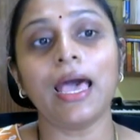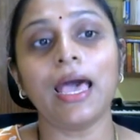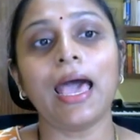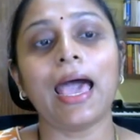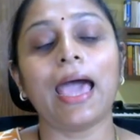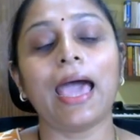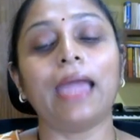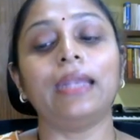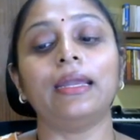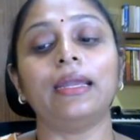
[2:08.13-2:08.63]

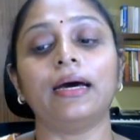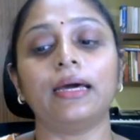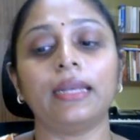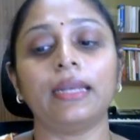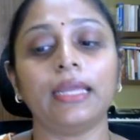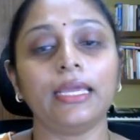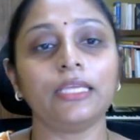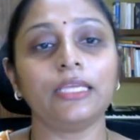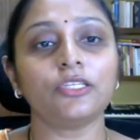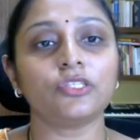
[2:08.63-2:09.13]
and
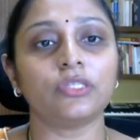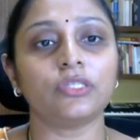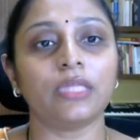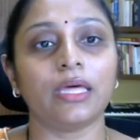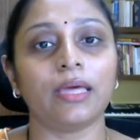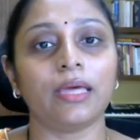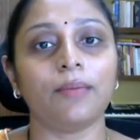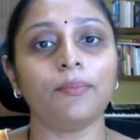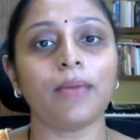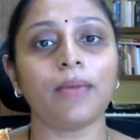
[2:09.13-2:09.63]
arrange
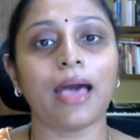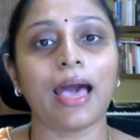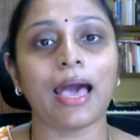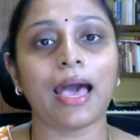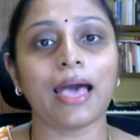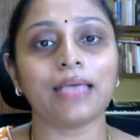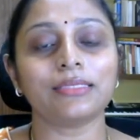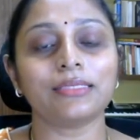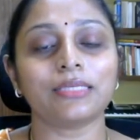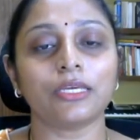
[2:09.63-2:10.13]
them
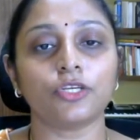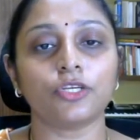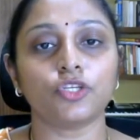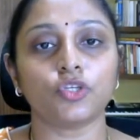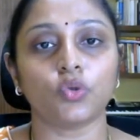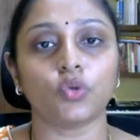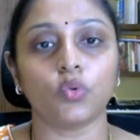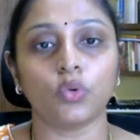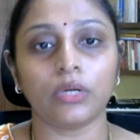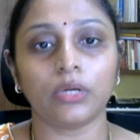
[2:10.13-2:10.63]
as
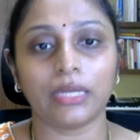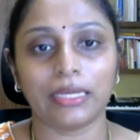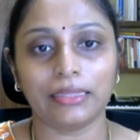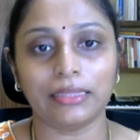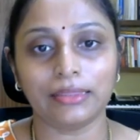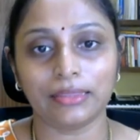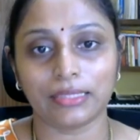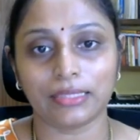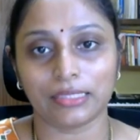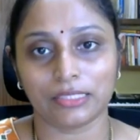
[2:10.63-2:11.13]
shown in
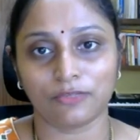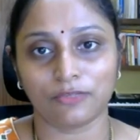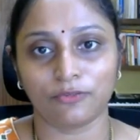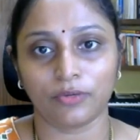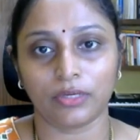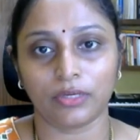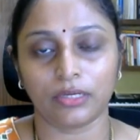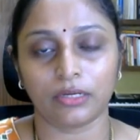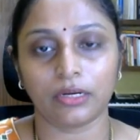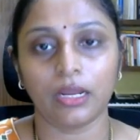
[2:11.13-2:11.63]
this
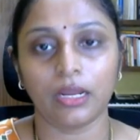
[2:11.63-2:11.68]
figure.